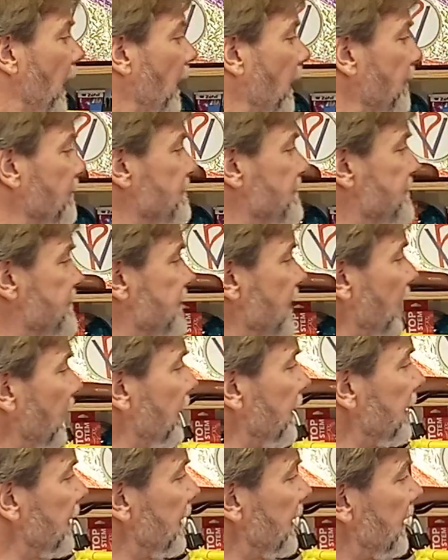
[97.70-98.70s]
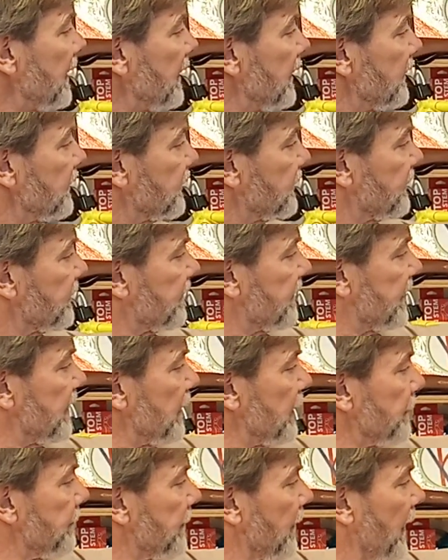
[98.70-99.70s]
A very
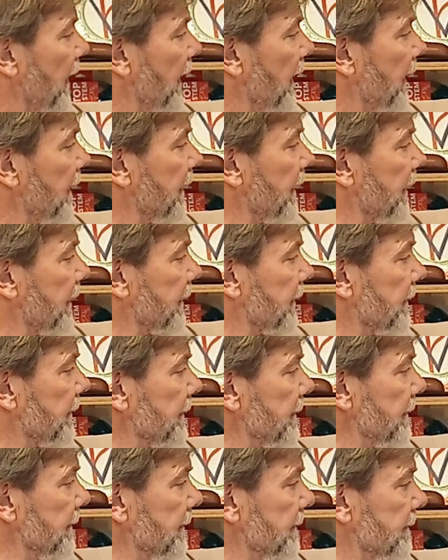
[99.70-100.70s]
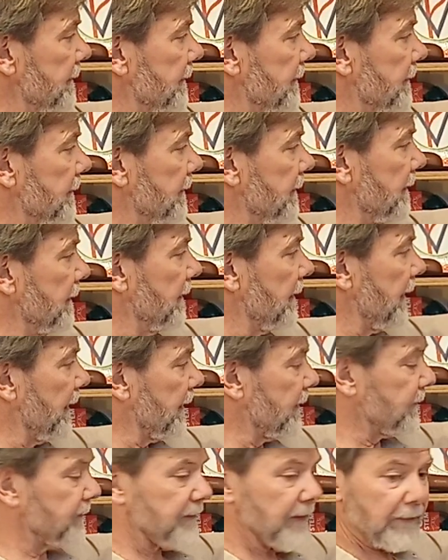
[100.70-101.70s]
steep head angle, like
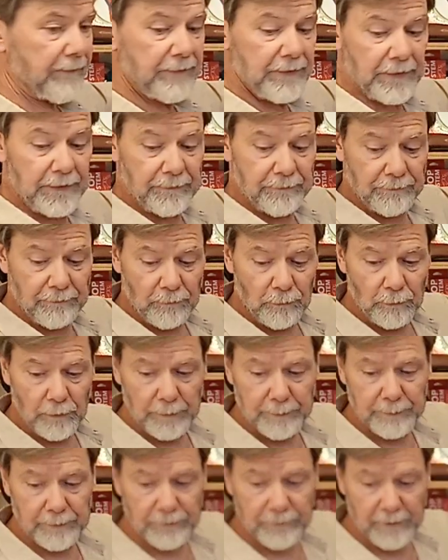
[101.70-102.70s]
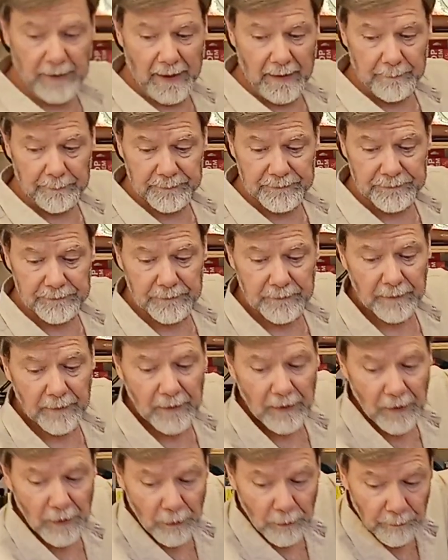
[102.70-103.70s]
a 74 perhaps,
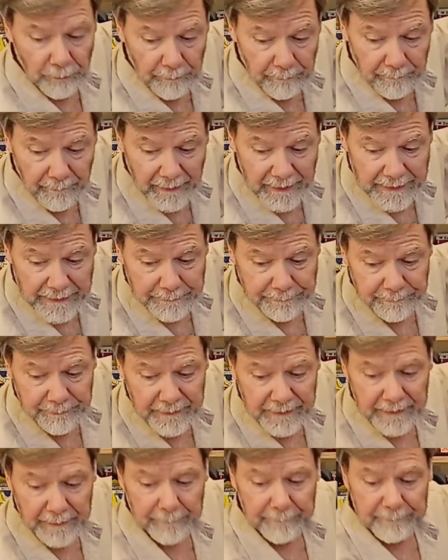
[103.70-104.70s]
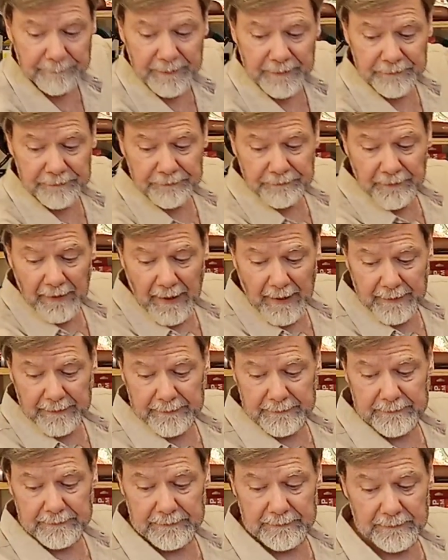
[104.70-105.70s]
might be a bit
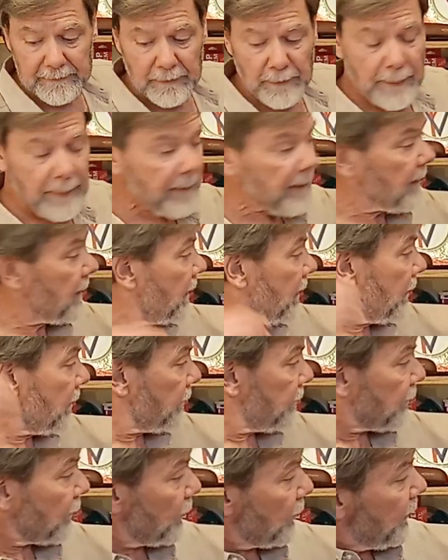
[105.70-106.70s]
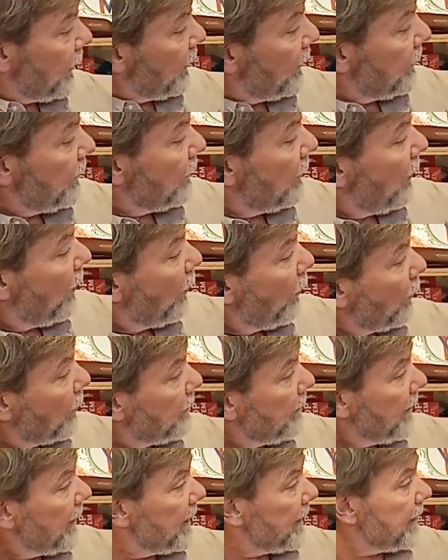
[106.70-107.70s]
radical for you or
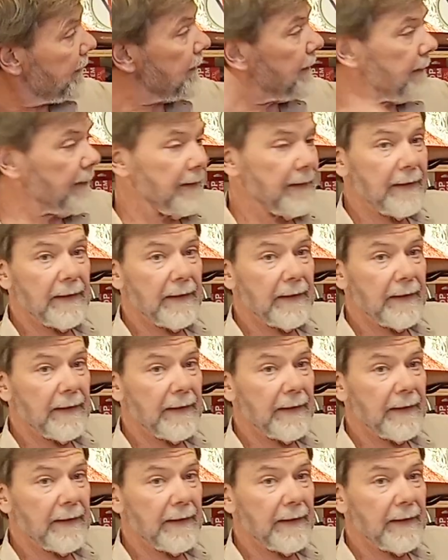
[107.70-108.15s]
me